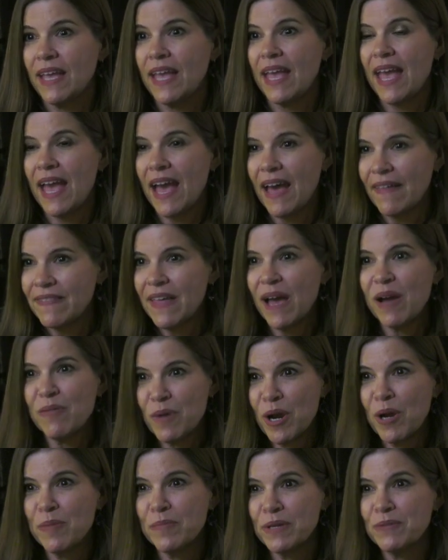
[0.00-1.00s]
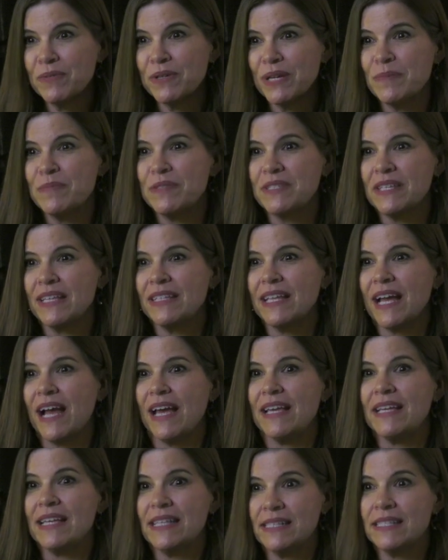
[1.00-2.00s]
At that moment when I'm saying that,
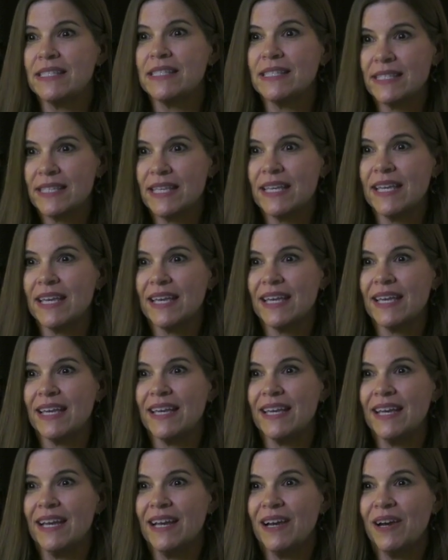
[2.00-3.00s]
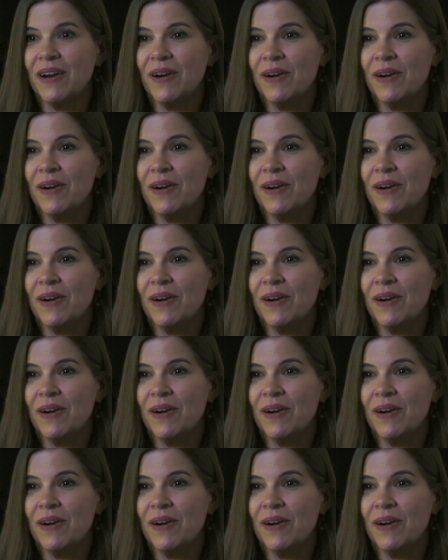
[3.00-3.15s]
I can see